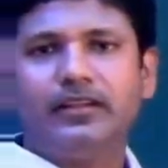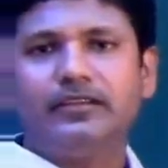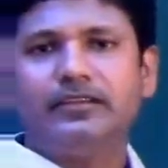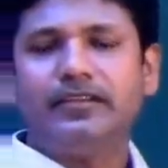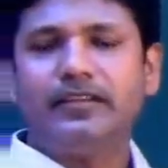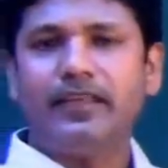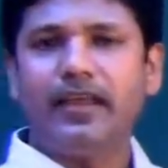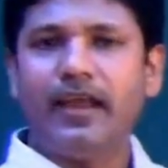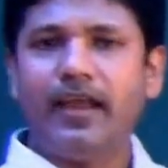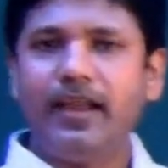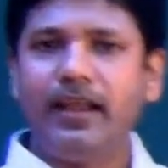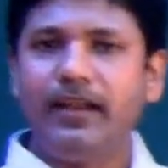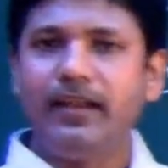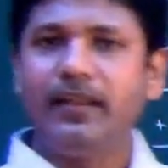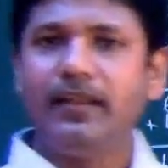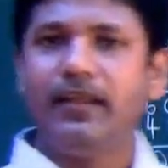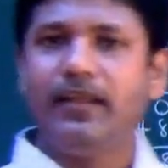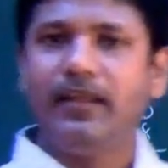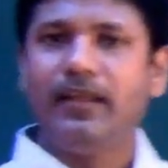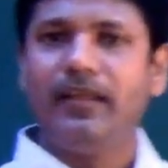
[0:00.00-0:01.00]
See that?
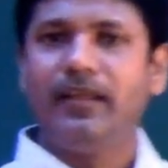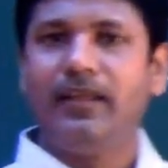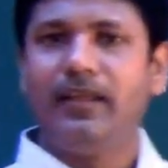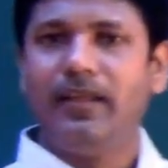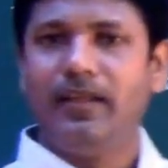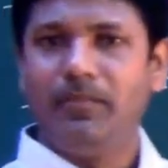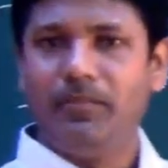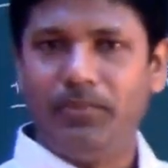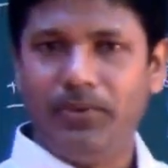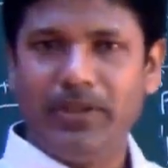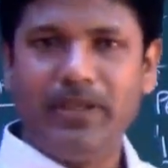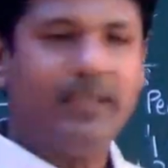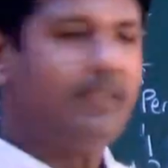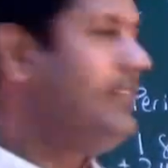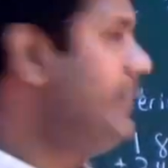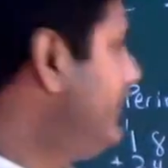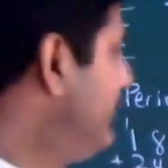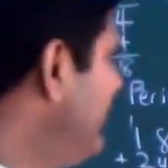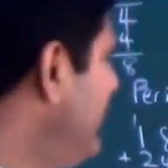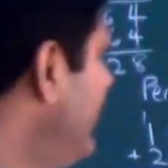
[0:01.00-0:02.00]
Pretty
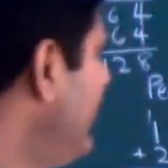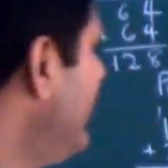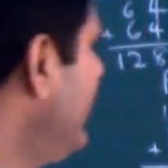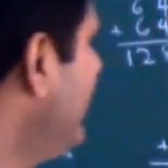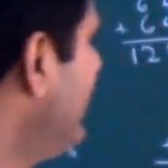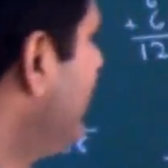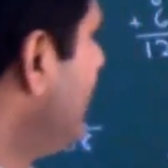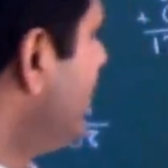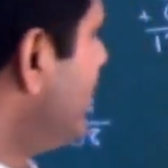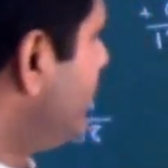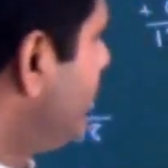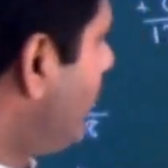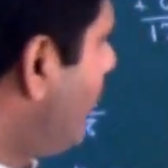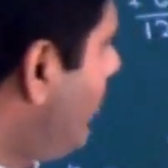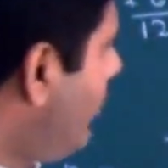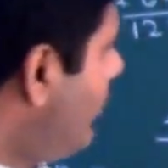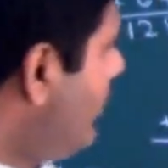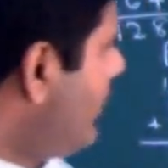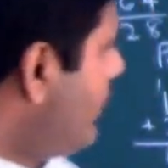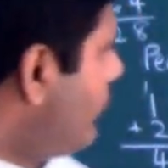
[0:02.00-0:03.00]
easy, isn't it?
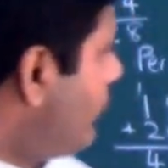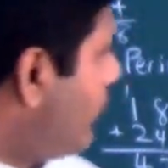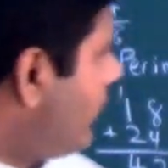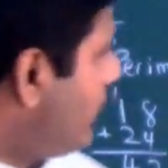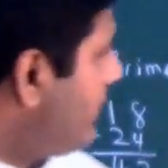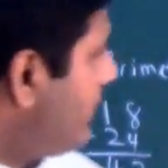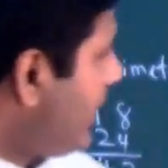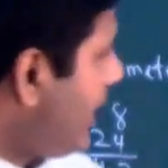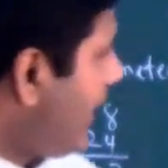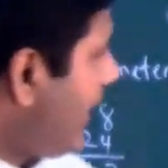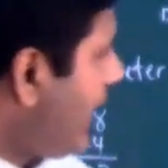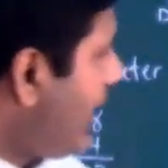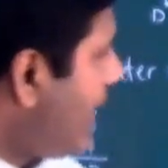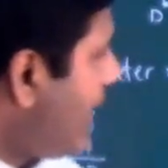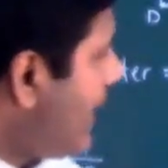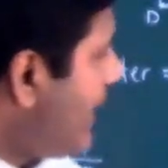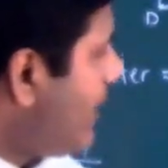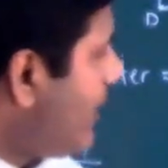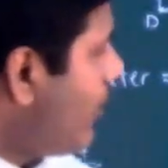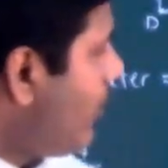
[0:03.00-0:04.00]
So from
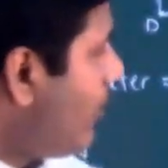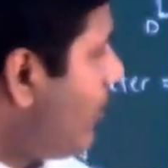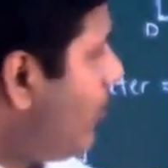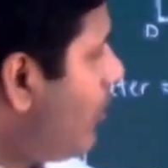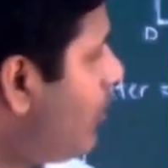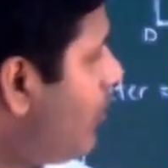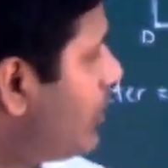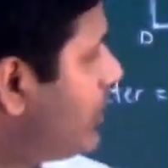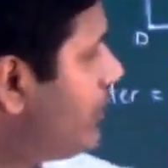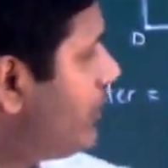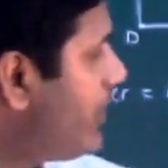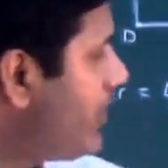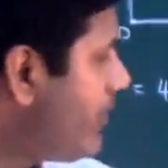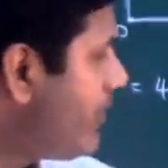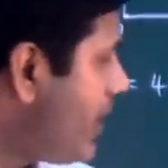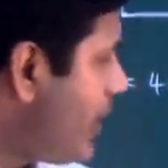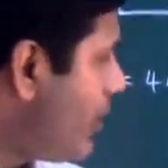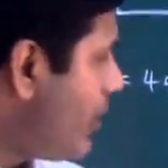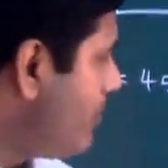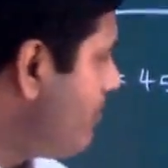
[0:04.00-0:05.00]
A all the way
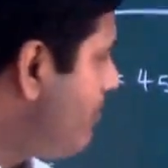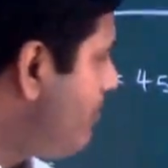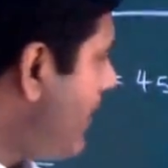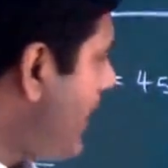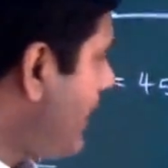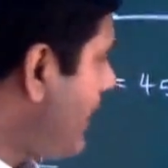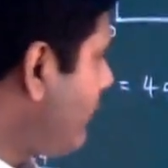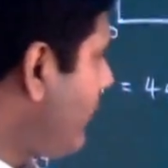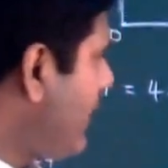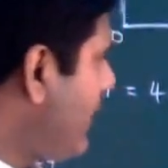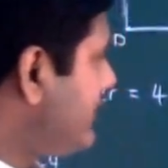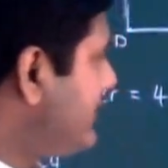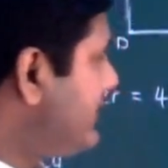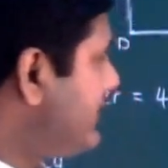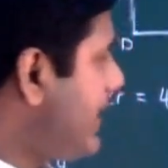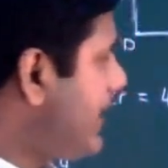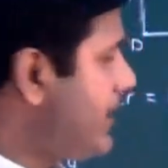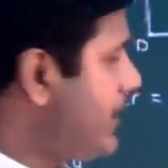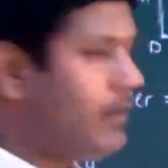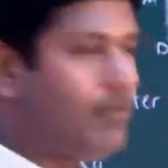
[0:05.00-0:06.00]
around back where I
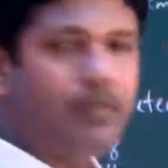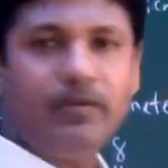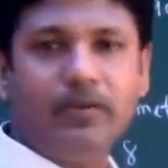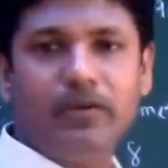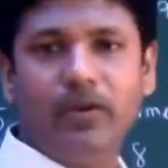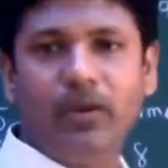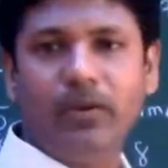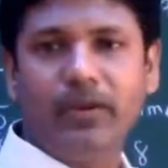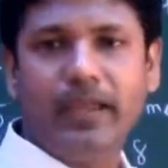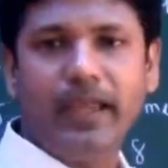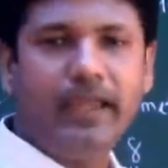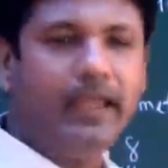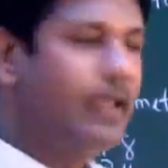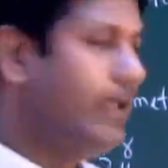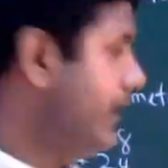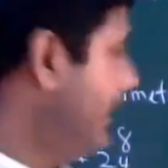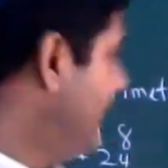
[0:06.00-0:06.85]
started, okay,